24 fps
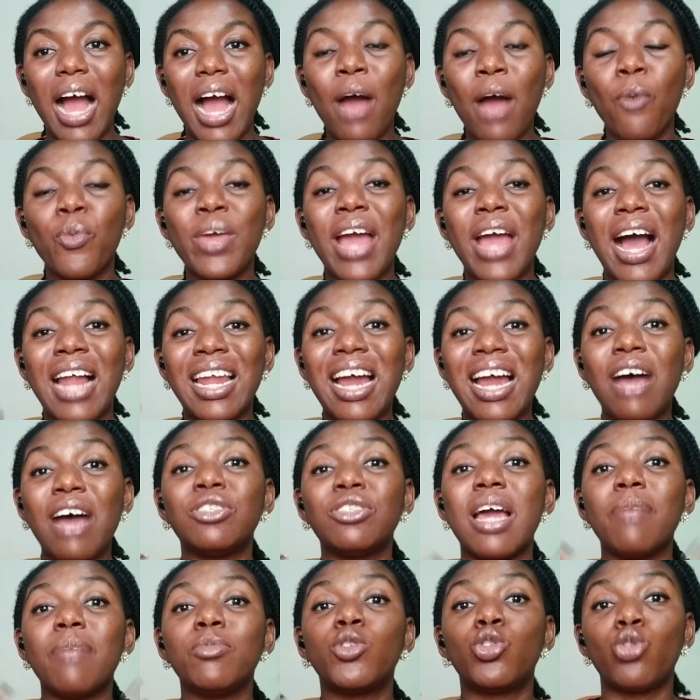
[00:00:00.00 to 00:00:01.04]
and we allow
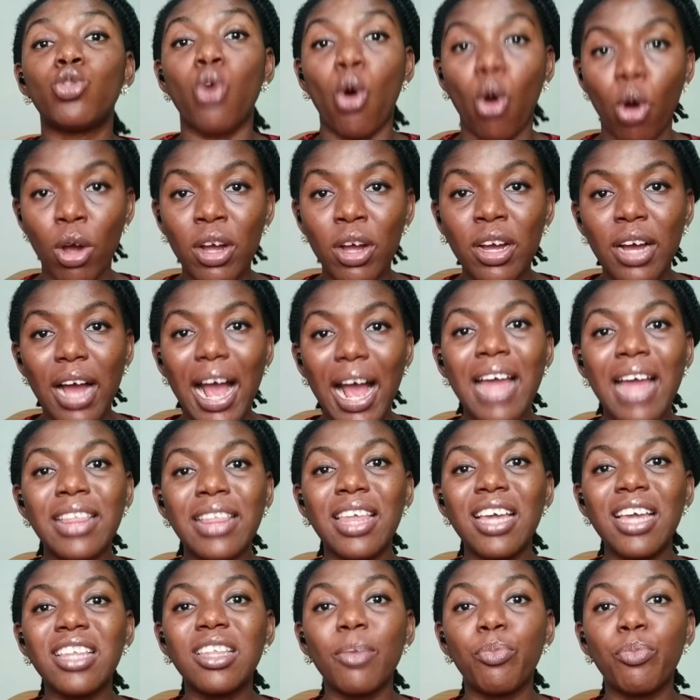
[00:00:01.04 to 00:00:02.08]
them talk, I
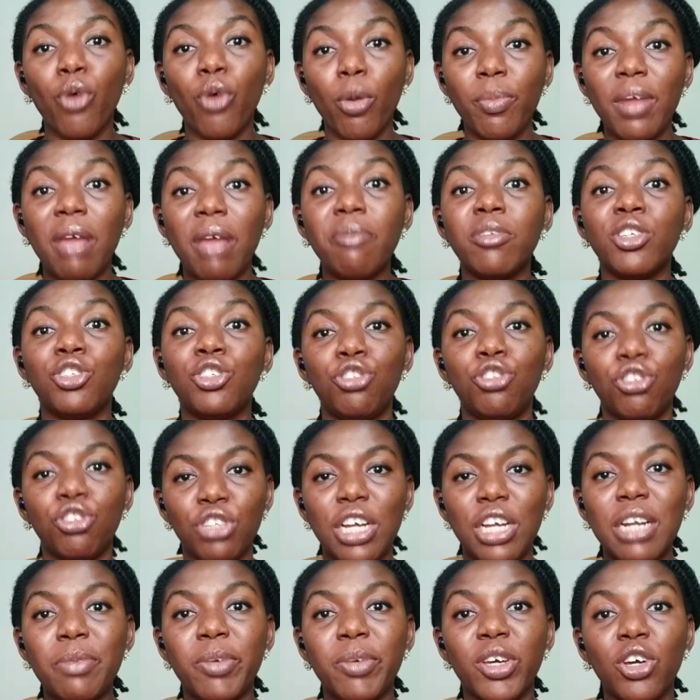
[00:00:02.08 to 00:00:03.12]
think the problem is
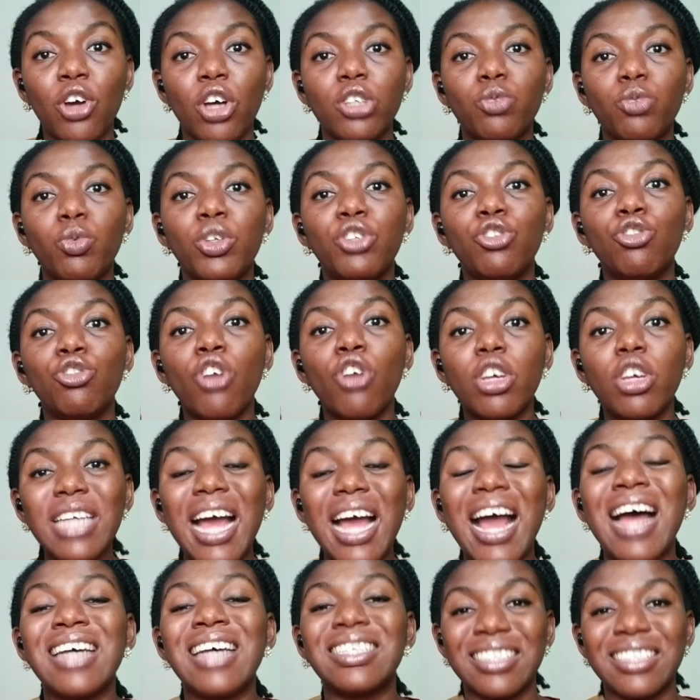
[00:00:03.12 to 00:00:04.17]
usually because we do not
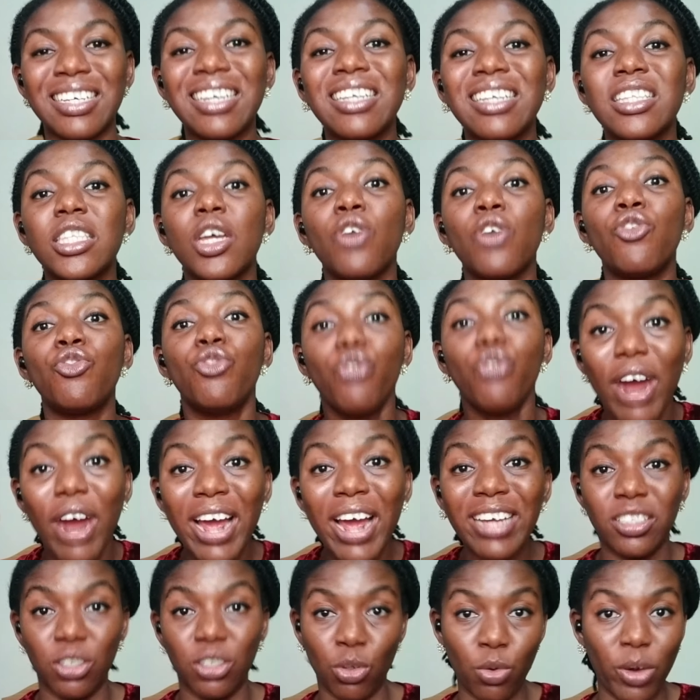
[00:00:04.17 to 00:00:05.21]
ask the
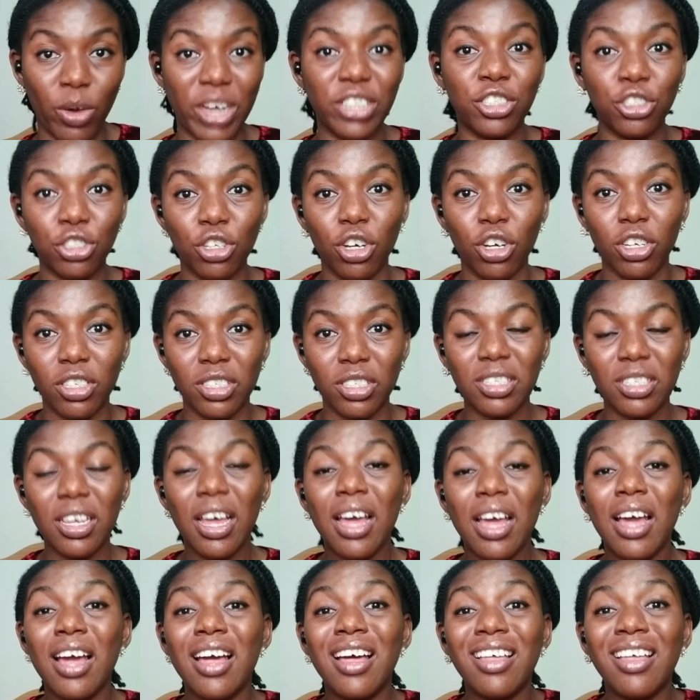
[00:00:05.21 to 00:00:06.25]
right questions.
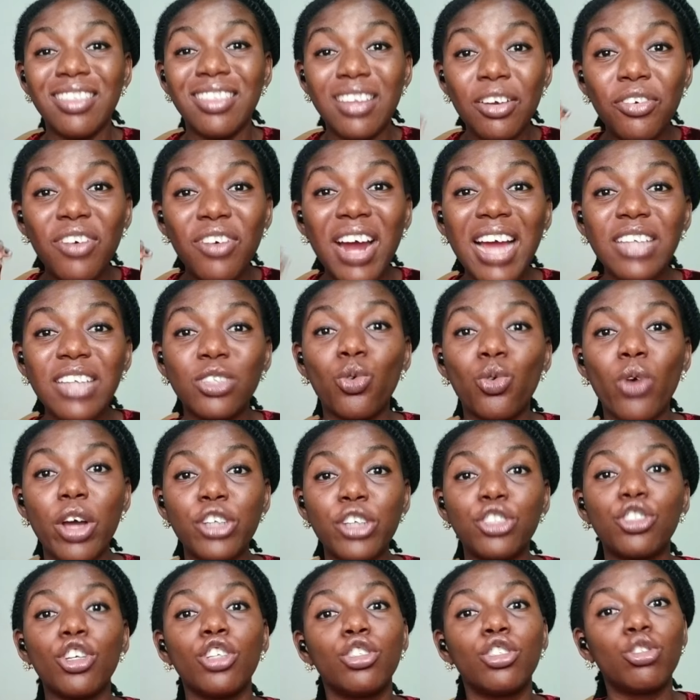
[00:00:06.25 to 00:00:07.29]
The right
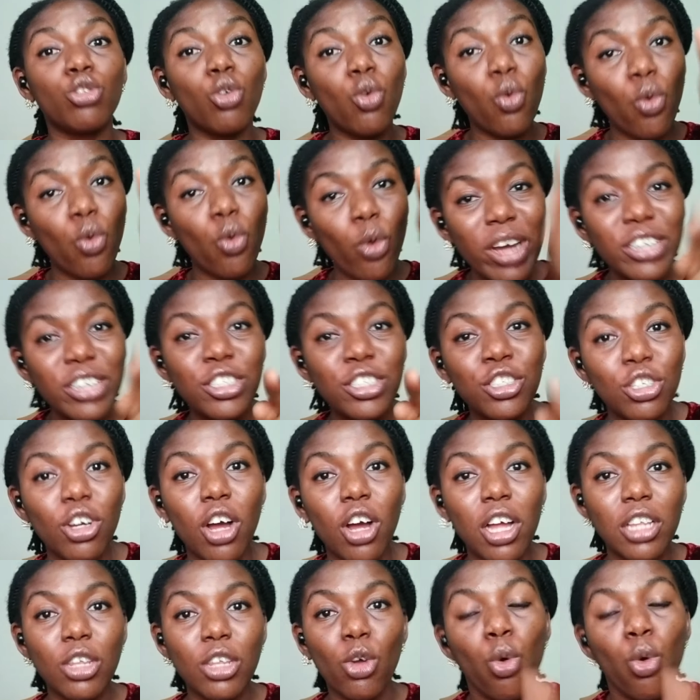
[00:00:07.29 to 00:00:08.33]
questions to
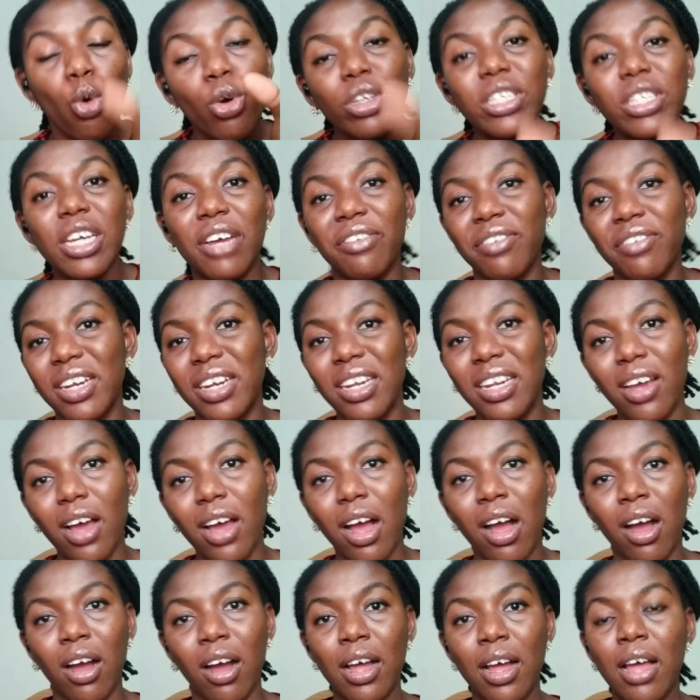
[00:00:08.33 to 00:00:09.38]
question who they really
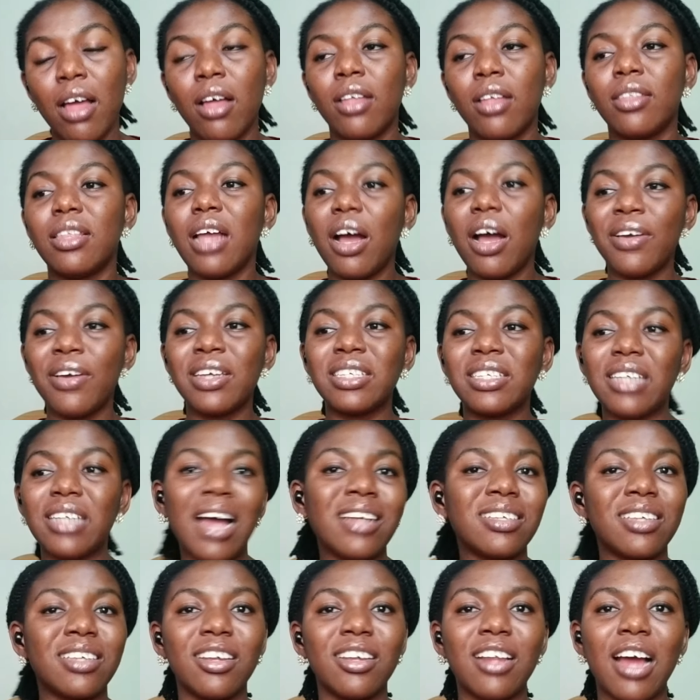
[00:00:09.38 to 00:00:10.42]
are. Now he's
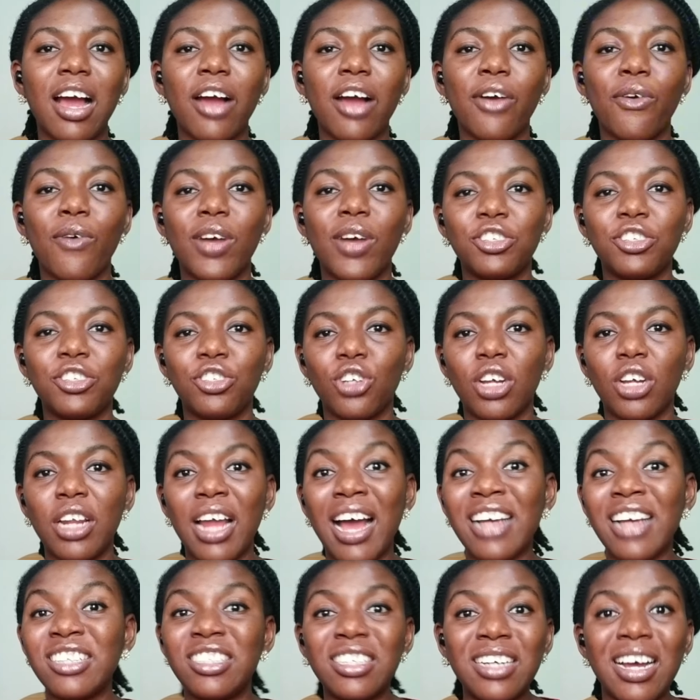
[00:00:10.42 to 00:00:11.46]
asking her a question
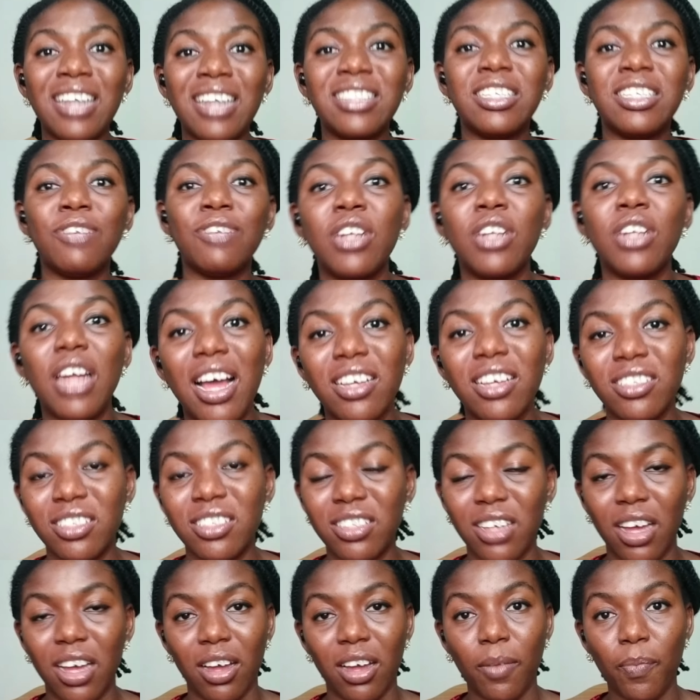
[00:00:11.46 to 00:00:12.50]
and she can't even
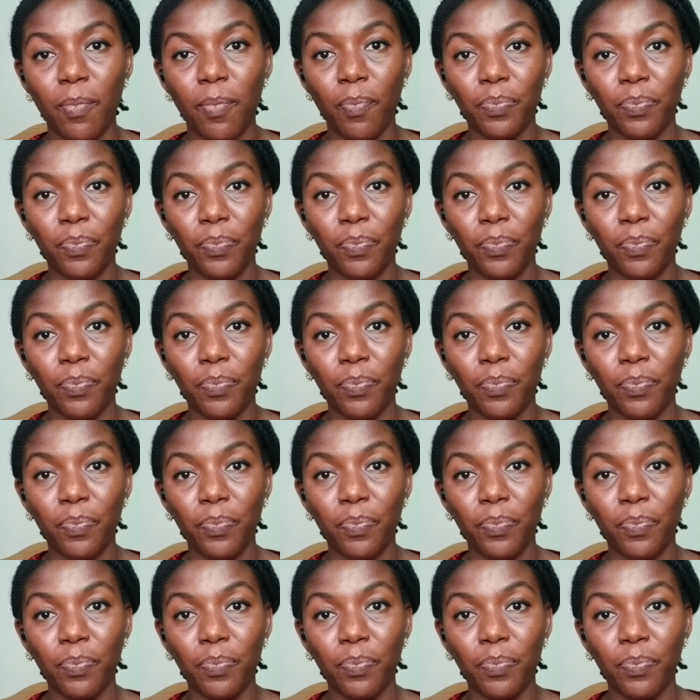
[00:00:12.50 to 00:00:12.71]
answer.